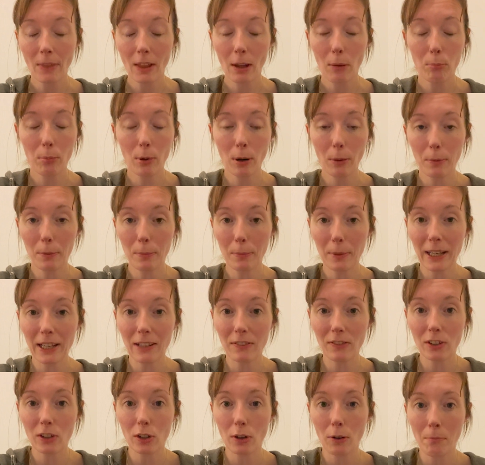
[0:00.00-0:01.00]
probably
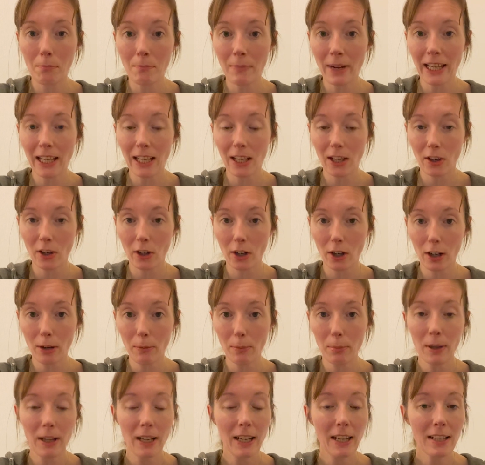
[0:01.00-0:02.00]
even your
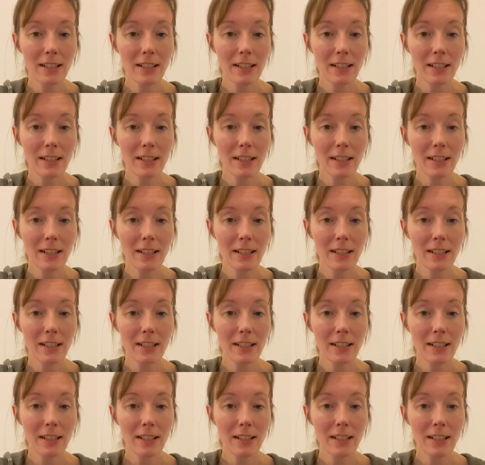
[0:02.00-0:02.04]
makeup,